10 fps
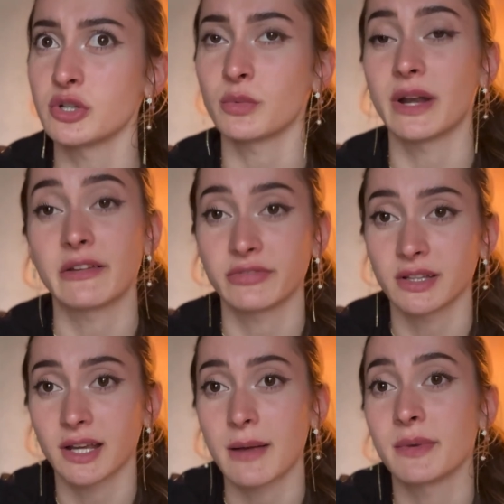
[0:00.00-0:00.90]
when I feel
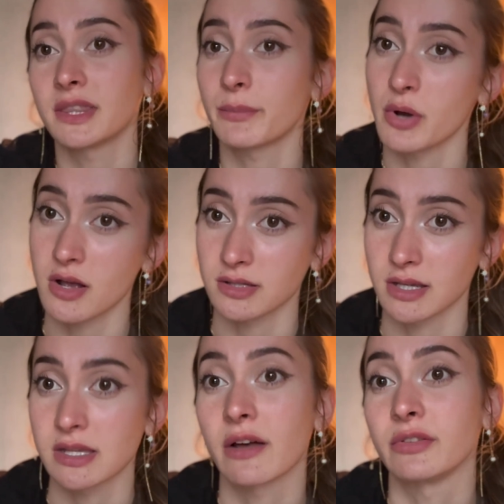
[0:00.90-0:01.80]
like I'm in the process
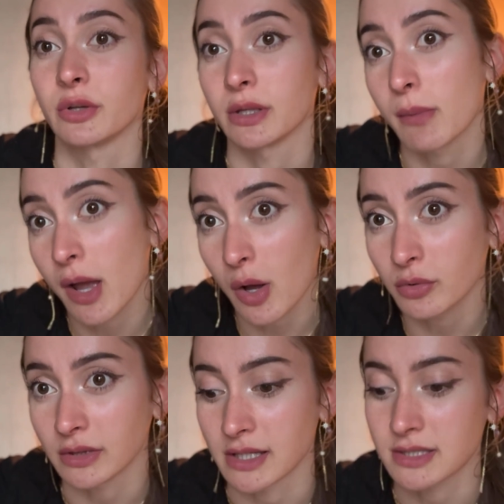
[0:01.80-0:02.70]
of learning my own
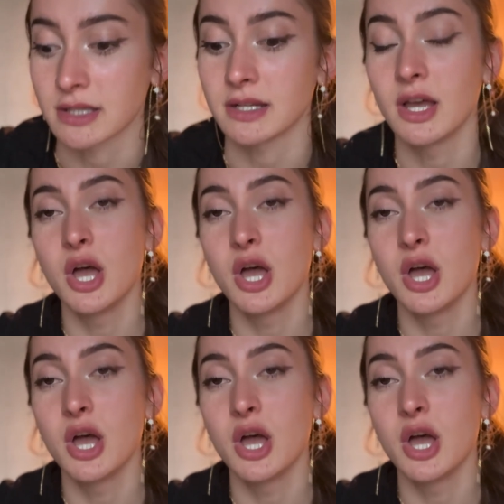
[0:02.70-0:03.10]
lesson.